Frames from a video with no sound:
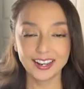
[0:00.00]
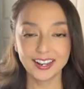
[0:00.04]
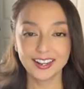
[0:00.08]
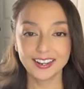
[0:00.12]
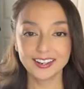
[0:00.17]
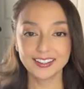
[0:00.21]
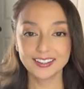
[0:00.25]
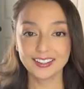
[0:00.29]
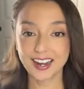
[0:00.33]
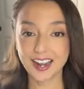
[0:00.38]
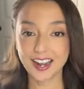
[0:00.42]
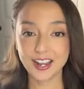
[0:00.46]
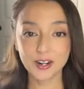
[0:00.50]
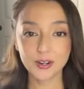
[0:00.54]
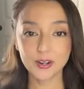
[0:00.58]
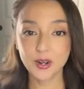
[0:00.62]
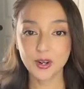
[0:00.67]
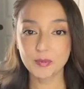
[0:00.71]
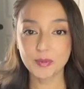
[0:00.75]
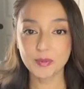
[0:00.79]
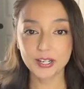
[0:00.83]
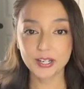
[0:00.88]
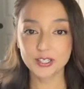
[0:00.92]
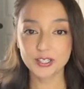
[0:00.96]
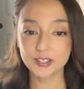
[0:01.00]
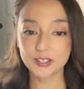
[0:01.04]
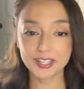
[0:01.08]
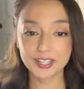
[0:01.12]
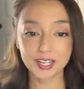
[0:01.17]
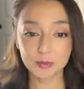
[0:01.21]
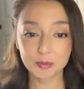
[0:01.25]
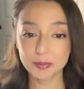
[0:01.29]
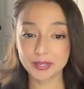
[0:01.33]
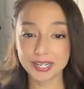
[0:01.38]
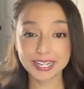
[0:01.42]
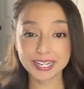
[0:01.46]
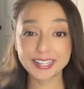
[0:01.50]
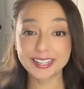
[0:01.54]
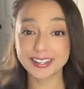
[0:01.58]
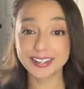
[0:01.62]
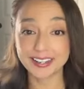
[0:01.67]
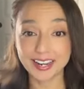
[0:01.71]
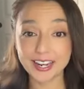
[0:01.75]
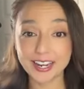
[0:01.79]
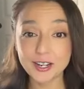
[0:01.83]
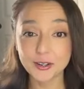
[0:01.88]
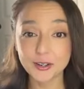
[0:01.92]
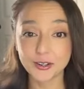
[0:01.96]
And I don't know about you, Nick, but I
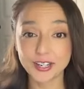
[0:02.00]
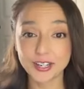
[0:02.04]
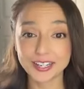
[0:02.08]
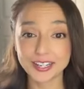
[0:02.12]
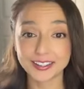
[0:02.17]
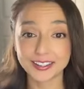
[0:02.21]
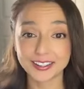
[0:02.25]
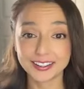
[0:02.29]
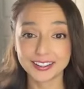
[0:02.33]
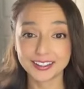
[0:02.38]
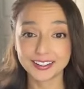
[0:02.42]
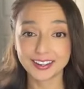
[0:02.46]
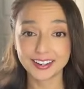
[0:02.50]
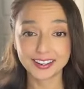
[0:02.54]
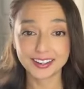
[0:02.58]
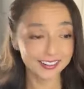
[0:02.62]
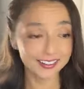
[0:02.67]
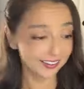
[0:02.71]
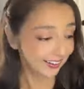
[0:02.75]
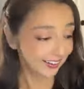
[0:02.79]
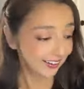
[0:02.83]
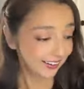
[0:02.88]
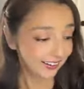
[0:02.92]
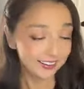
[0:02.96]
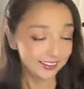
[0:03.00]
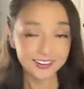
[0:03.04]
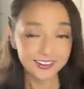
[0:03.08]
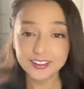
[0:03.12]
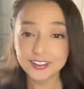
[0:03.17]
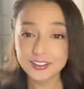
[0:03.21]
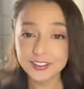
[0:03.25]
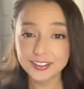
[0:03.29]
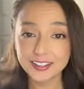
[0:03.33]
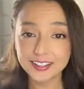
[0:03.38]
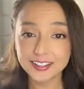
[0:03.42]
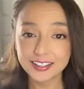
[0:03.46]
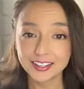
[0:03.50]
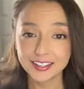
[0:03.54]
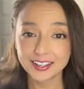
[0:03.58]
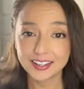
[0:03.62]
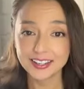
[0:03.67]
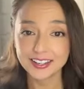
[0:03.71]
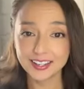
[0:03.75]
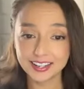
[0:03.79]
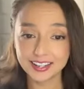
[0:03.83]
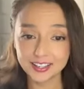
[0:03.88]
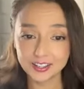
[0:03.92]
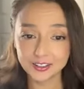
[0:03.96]
get hangry. I get hungry
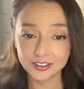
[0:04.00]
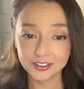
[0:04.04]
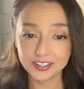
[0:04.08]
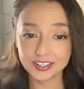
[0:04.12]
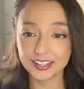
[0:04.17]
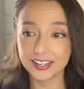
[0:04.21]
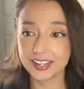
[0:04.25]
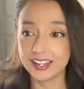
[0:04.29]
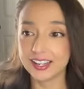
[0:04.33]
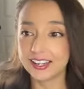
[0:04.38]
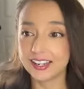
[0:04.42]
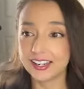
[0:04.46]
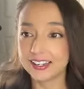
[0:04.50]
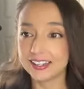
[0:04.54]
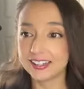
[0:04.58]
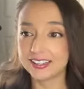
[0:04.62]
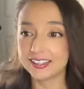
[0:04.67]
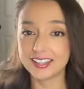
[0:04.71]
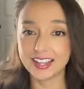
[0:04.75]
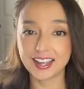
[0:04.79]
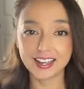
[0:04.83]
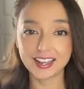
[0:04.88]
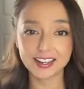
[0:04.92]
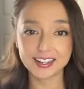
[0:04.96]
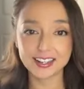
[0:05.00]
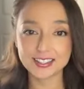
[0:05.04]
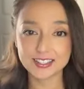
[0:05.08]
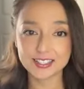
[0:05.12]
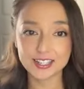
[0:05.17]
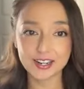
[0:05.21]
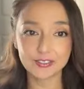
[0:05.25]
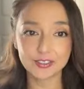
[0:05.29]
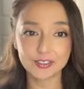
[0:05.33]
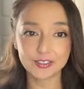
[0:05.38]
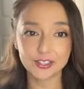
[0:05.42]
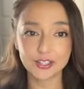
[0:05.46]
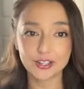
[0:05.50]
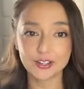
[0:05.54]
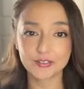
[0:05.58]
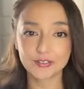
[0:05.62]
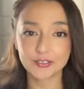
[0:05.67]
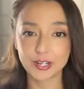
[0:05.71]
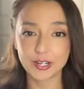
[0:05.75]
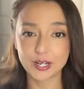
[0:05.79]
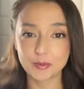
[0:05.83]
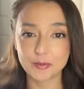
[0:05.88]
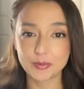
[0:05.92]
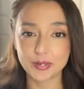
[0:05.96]
and angry, and that is never good
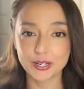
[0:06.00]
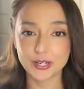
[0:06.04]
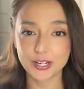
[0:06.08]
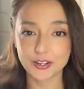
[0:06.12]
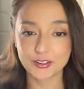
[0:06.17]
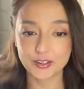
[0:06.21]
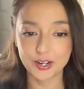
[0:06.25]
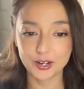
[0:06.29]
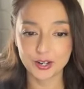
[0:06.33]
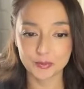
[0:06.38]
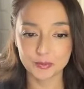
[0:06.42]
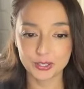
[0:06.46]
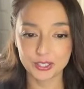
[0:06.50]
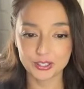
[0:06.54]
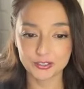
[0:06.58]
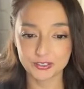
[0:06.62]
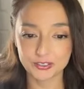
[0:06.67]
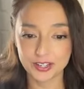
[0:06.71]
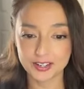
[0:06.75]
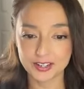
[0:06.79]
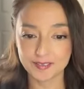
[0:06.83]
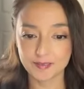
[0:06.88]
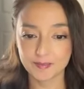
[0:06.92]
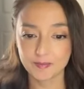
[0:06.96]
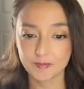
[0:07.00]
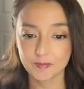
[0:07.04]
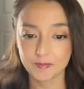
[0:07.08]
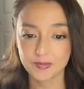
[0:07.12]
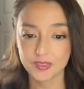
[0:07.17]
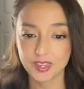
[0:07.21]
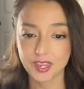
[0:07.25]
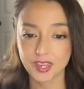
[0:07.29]
for anybody around me, right?